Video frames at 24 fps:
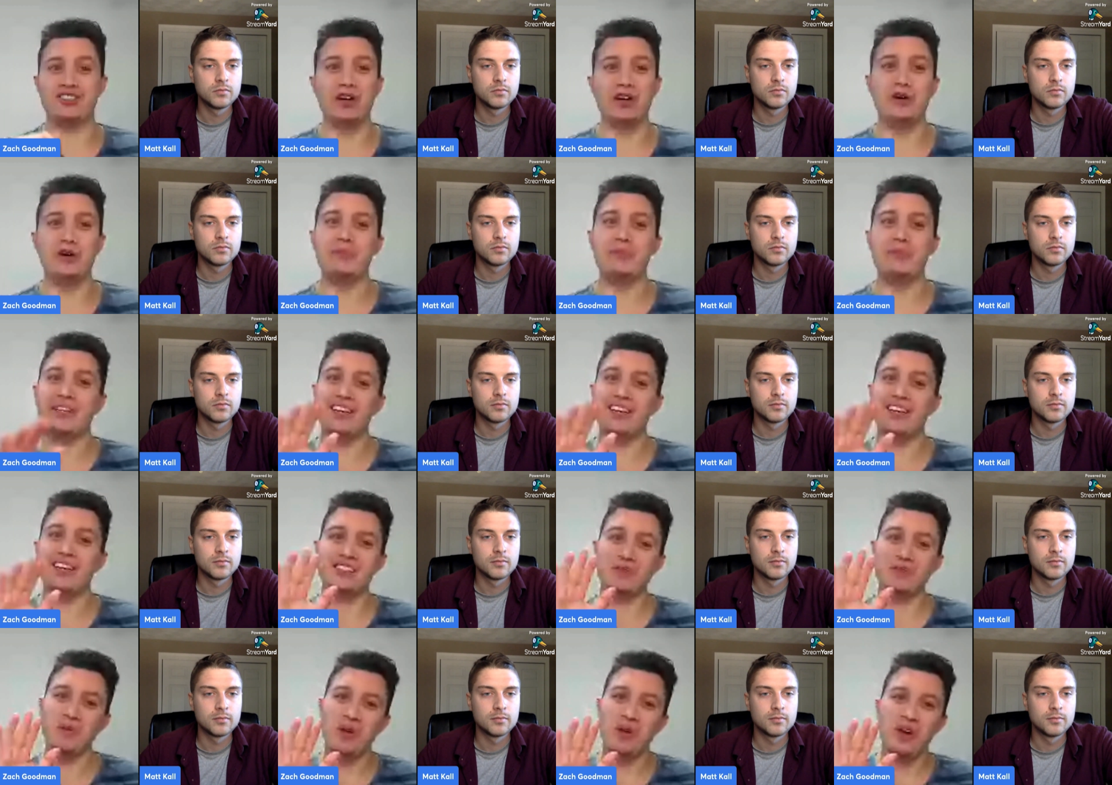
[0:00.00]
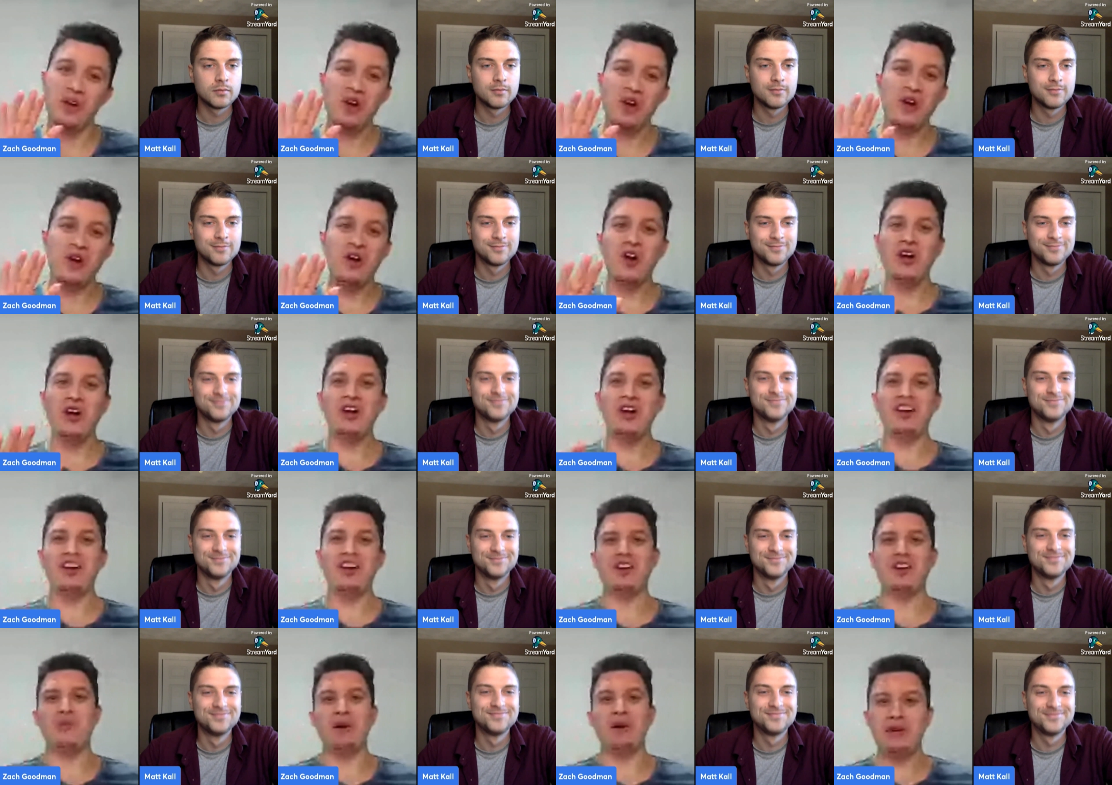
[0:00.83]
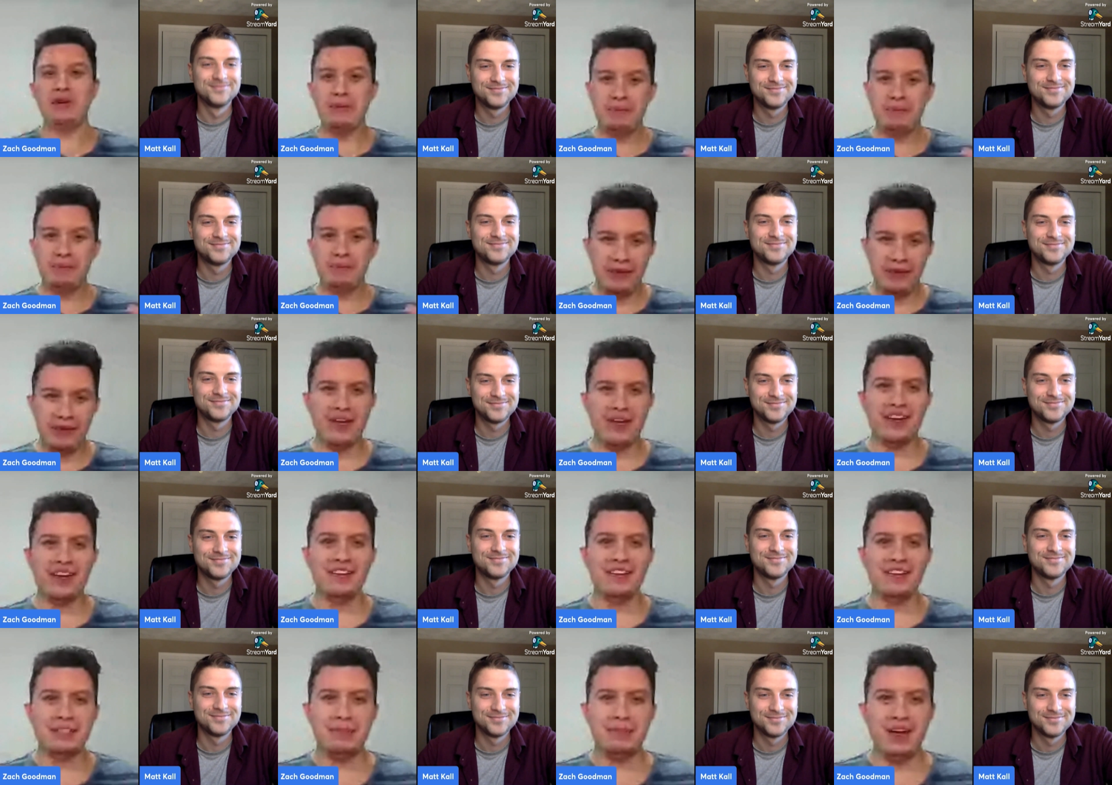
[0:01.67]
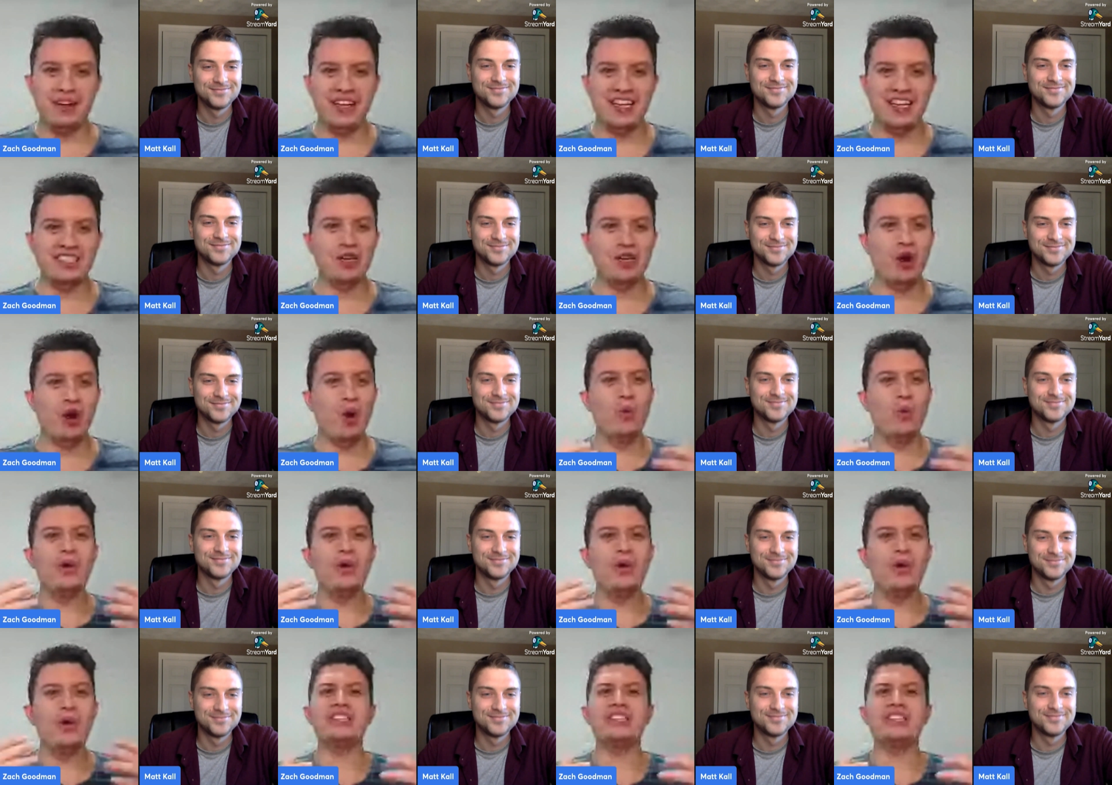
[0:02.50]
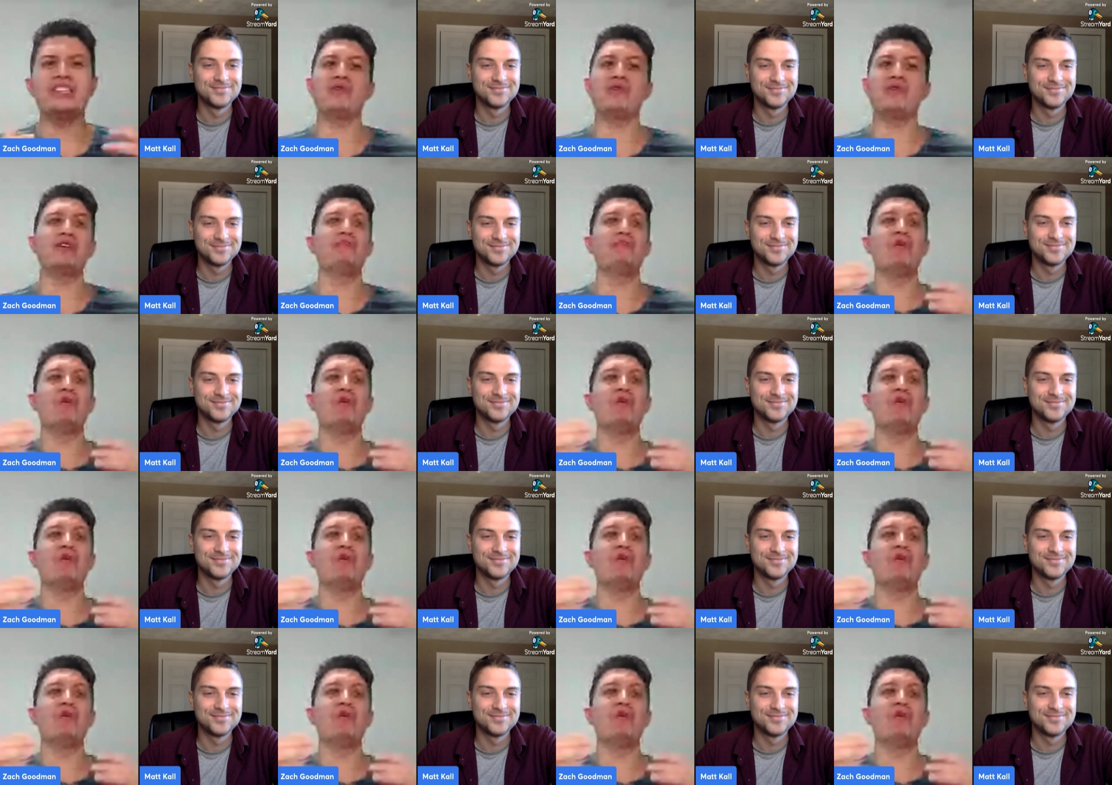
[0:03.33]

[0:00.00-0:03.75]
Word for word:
Speaker 1: you know, when we bring men on this podcast, we support them wholly.